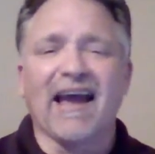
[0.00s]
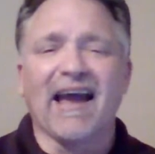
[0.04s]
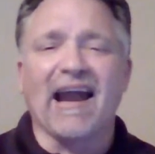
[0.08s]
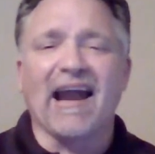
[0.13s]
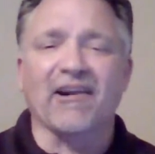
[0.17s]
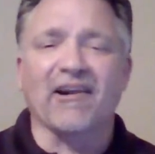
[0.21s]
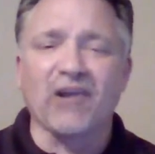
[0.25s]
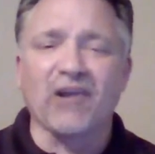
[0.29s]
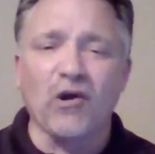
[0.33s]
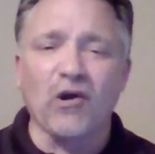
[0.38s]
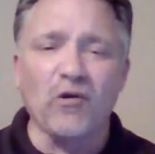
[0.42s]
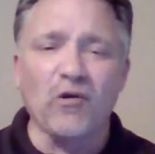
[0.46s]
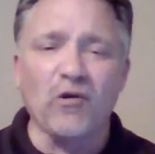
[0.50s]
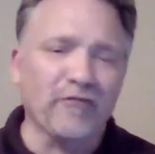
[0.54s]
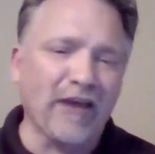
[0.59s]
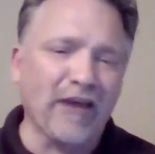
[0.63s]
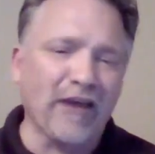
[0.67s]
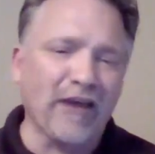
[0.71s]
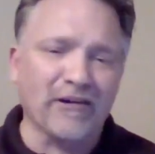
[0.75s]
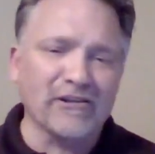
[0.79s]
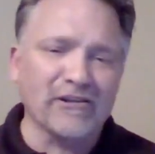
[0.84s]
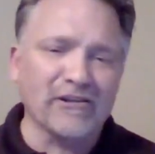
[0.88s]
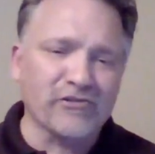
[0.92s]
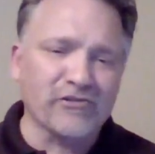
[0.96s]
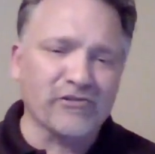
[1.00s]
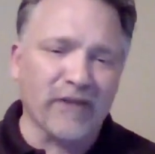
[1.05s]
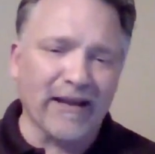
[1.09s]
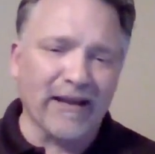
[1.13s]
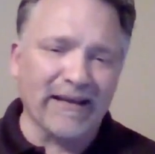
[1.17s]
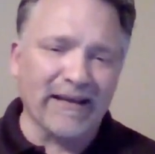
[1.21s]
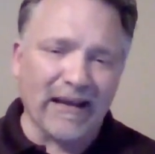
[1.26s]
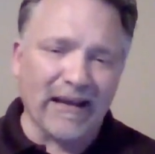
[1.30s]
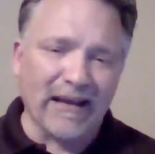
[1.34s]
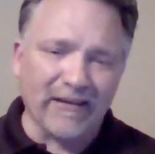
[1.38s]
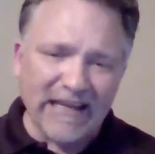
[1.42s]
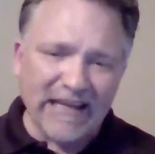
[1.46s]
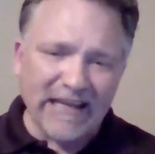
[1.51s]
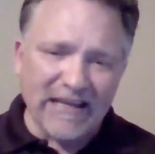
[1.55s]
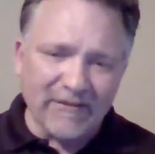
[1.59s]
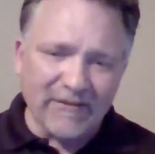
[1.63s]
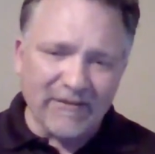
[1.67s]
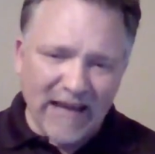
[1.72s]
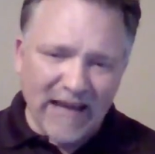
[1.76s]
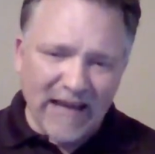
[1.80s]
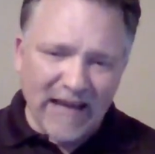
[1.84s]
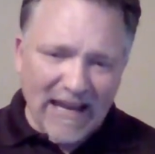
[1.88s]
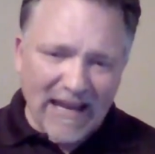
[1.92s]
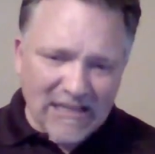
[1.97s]
Our co-founders right now,
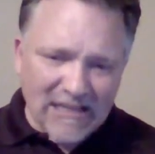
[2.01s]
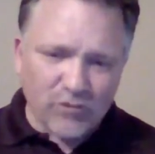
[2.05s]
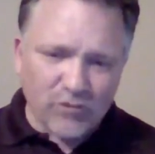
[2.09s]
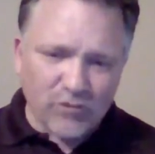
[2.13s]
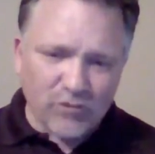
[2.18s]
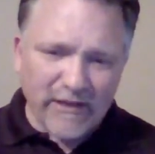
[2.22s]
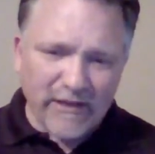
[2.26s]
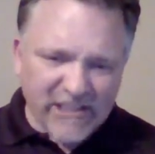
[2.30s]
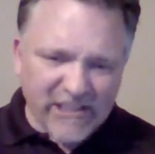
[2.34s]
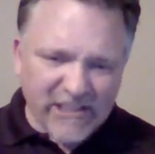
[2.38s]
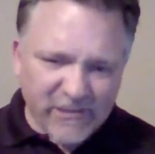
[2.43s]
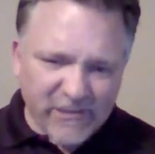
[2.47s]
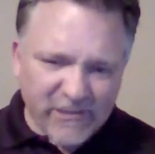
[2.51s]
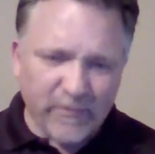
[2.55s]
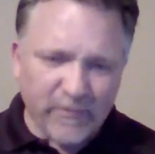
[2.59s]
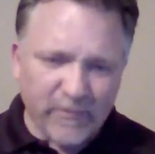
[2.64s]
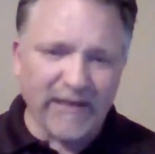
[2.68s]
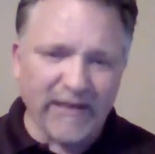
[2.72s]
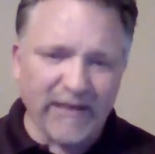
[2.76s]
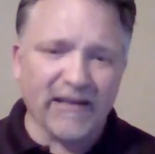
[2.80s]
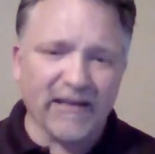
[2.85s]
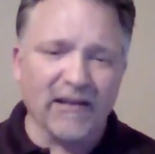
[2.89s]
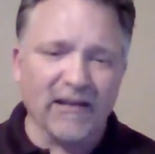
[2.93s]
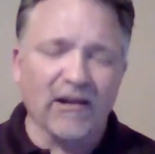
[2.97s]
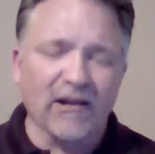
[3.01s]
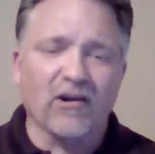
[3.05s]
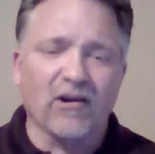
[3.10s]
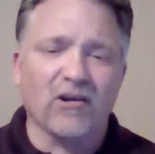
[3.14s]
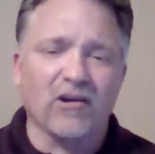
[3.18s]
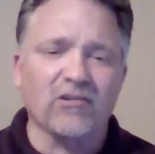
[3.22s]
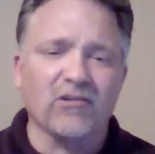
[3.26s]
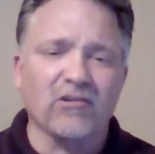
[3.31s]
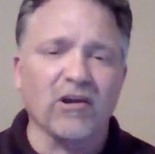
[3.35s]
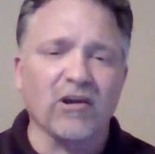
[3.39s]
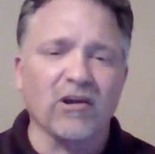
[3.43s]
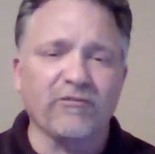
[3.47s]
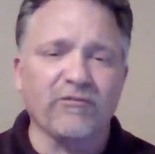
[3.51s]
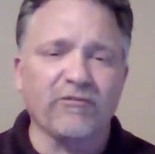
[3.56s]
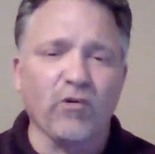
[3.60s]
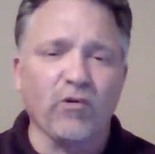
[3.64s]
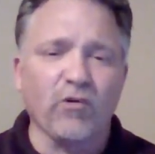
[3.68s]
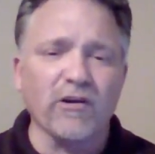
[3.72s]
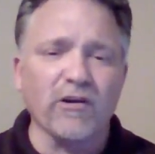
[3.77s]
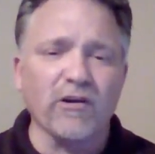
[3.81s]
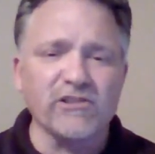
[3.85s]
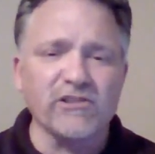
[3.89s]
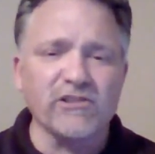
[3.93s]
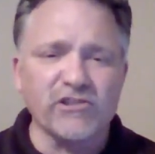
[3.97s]
even as we speak, are on
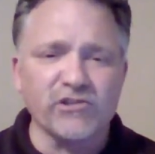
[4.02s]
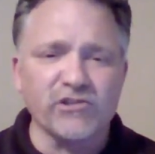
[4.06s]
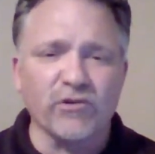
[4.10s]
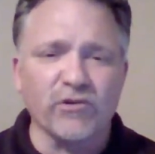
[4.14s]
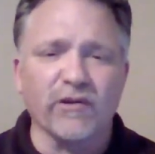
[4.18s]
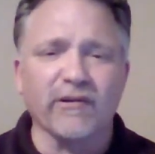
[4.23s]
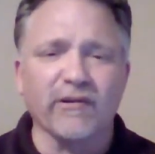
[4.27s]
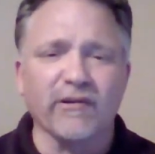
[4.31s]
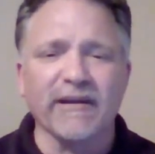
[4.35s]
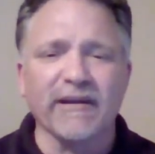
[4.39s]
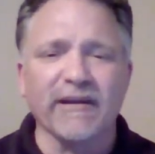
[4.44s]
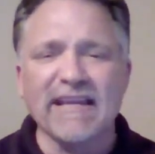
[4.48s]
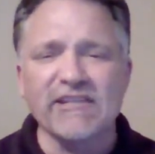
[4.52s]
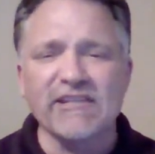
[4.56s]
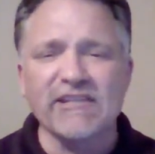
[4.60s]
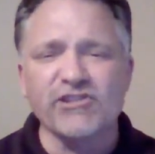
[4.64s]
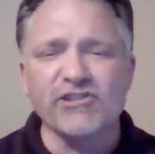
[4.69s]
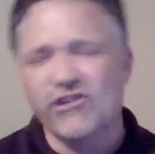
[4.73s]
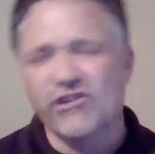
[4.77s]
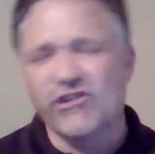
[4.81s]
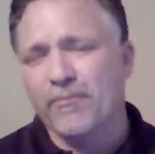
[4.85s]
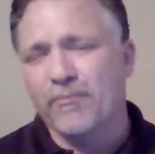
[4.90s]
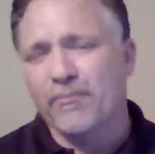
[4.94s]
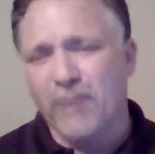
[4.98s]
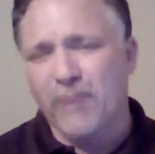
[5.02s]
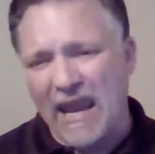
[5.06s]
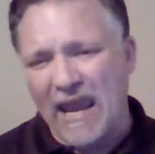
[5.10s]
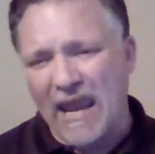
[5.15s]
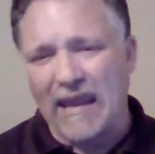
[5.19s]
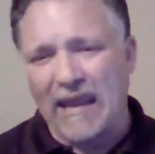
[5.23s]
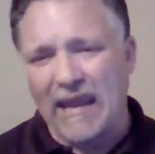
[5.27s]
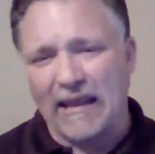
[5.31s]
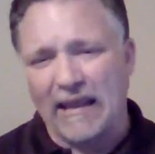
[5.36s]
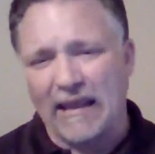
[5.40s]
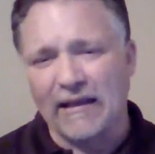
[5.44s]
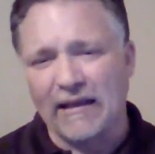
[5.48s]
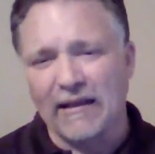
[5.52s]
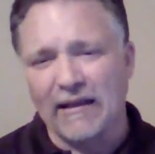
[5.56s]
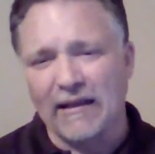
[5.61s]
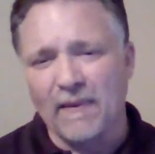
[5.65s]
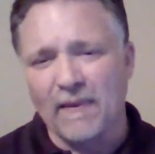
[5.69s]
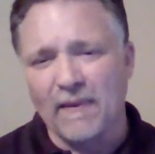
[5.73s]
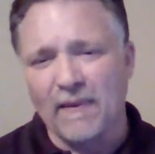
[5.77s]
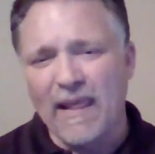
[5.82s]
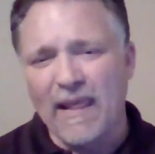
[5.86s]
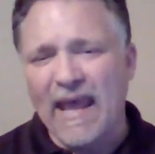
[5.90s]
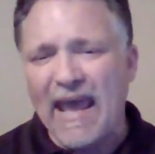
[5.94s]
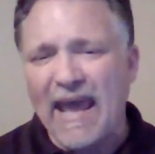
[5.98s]
foreign soil in Japan.
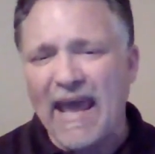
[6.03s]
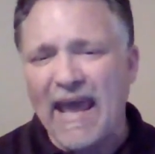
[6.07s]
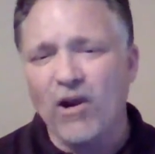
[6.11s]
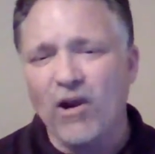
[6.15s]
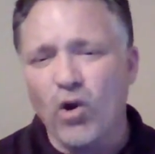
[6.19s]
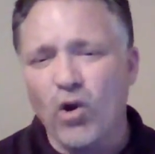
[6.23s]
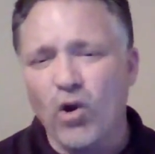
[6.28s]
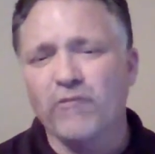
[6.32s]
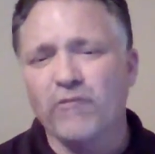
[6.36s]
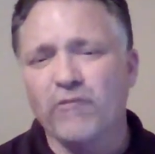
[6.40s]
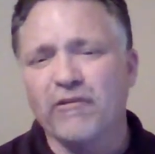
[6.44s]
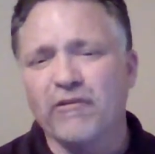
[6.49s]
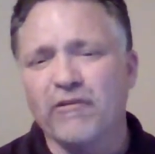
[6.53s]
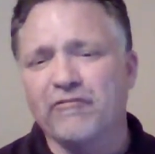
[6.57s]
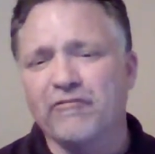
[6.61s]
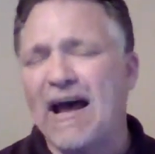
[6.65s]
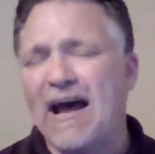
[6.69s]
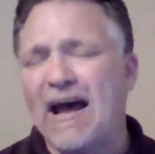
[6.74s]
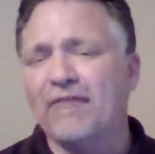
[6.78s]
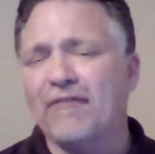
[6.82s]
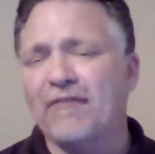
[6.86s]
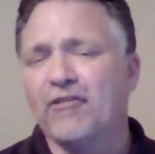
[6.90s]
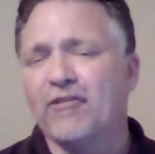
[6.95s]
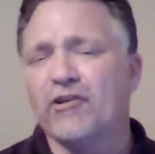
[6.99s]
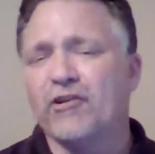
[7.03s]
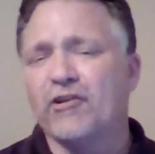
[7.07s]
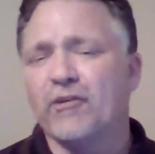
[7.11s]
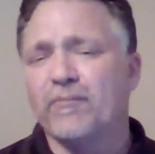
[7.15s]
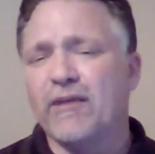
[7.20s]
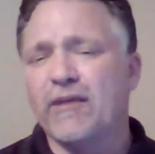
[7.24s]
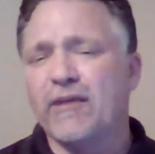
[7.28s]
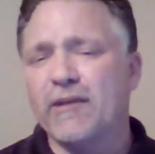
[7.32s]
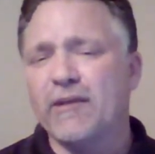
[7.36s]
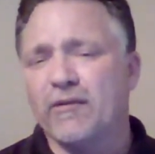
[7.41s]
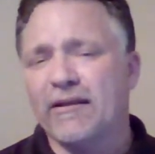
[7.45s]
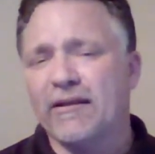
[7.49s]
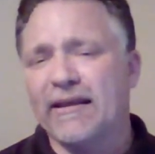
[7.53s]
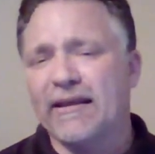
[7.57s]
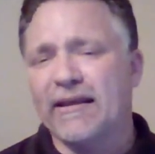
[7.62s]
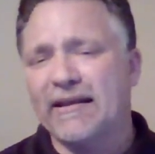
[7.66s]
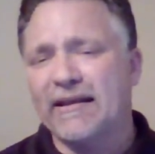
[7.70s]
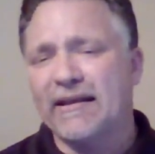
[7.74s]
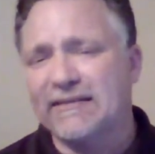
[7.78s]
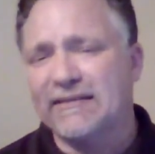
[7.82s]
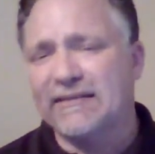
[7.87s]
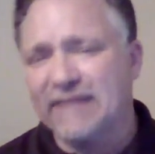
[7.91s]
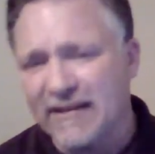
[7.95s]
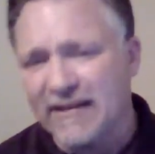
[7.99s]
Had over 500 people in
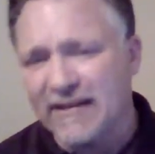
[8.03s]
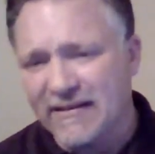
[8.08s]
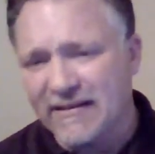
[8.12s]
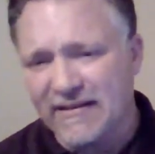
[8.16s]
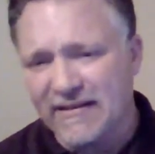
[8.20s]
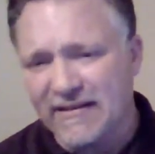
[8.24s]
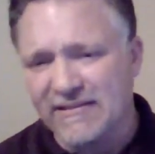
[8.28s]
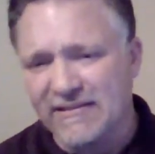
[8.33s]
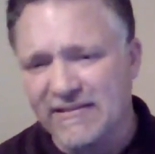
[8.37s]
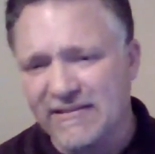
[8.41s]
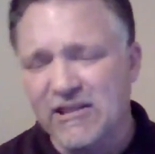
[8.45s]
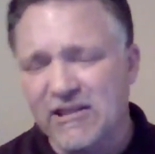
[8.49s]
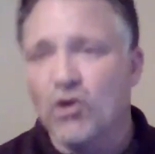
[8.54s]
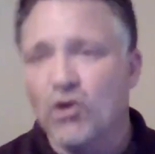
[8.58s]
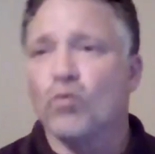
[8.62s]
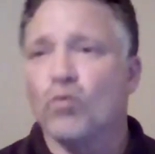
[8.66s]
attendance.